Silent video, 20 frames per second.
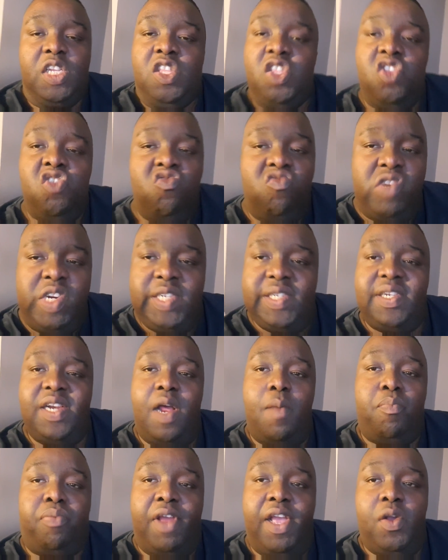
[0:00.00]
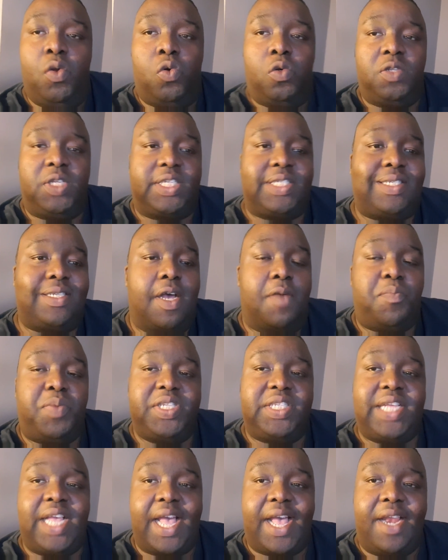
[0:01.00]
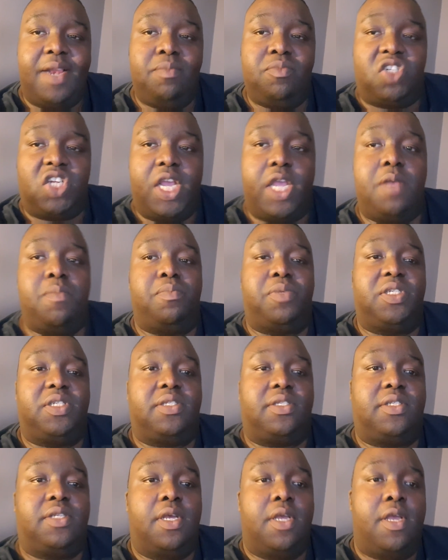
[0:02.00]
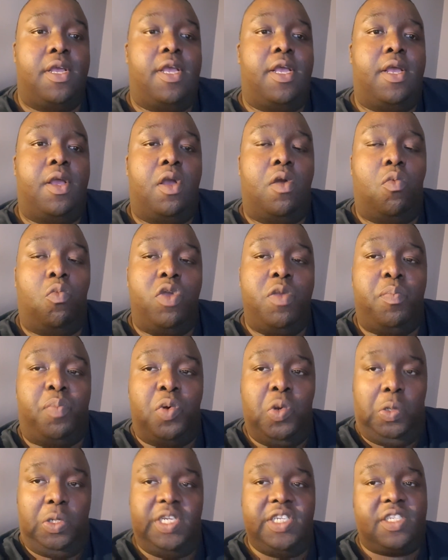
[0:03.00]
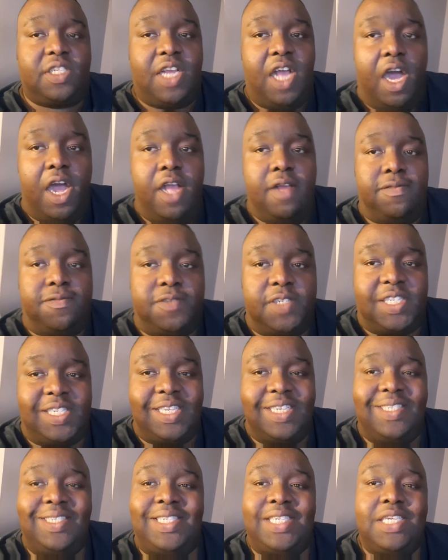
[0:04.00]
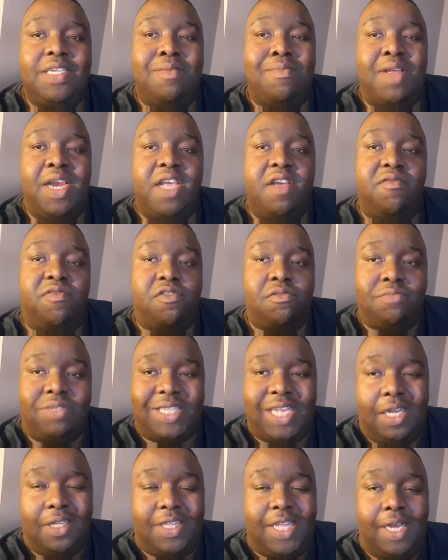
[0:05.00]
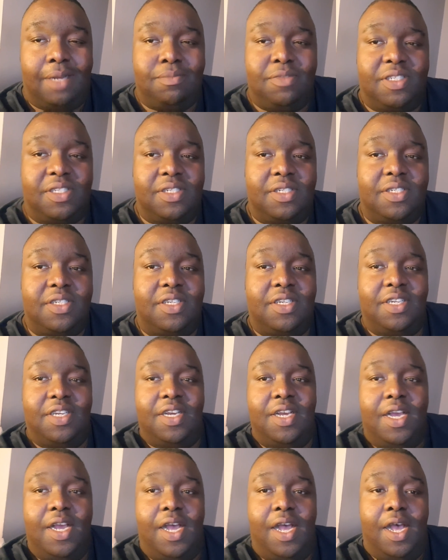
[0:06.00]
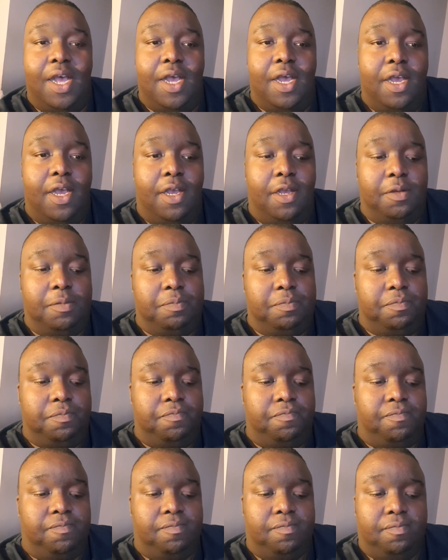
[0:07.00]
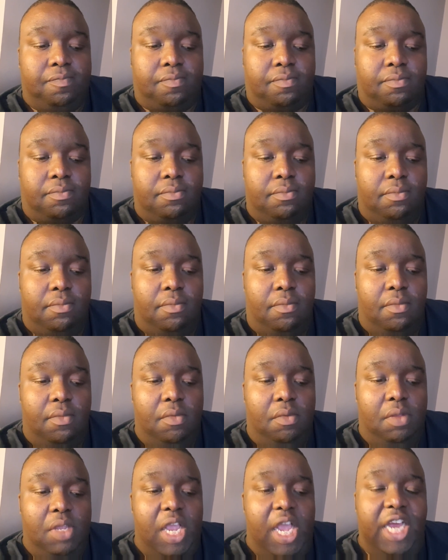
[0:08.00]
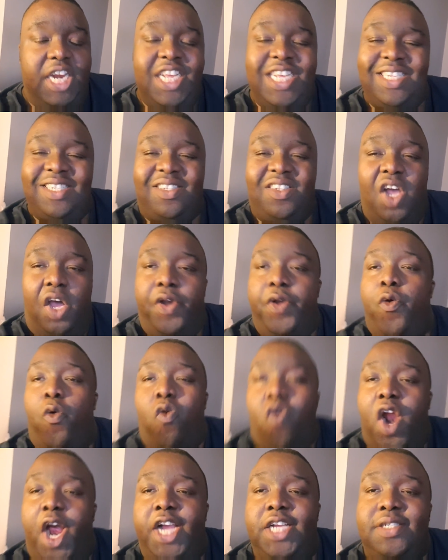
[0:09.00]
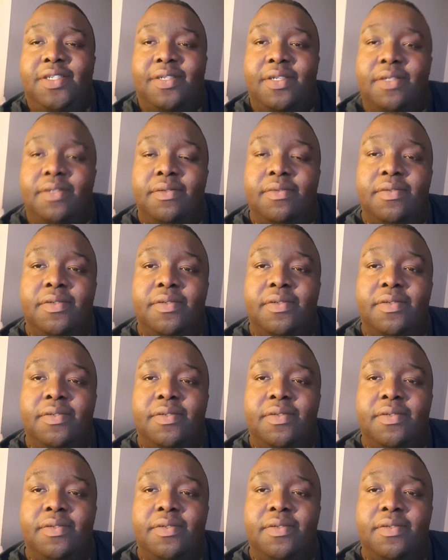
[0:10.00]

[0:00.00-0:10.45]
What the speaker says: reason I bring all this up is Callum Chambers. We bought this guy for 16 million from Southampton, and he's done all right.